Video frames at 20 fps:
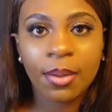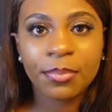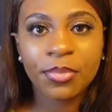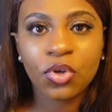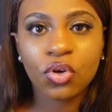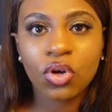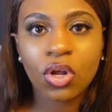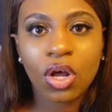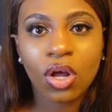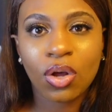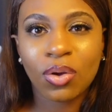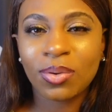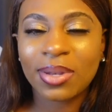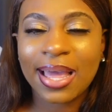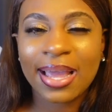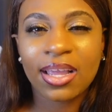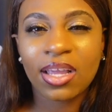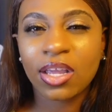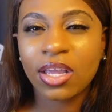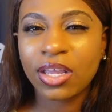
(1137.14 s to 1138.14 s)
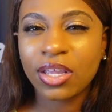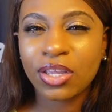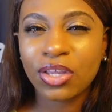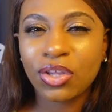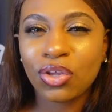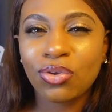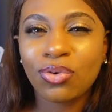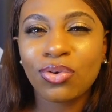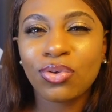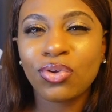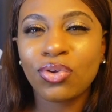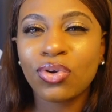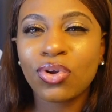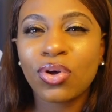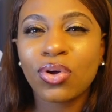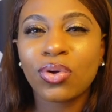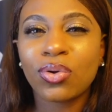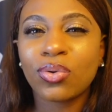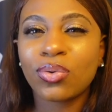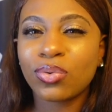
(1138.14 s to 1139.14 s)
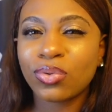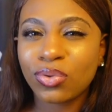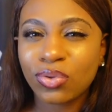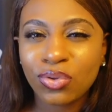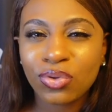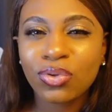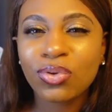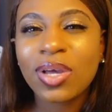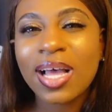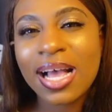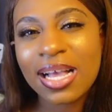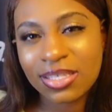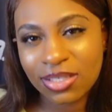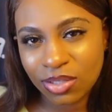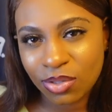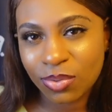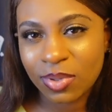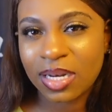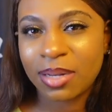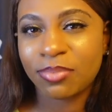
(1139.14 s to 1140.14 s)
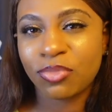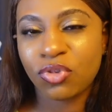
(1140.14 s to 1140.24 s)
You know, like, and you know, you guys know where I'm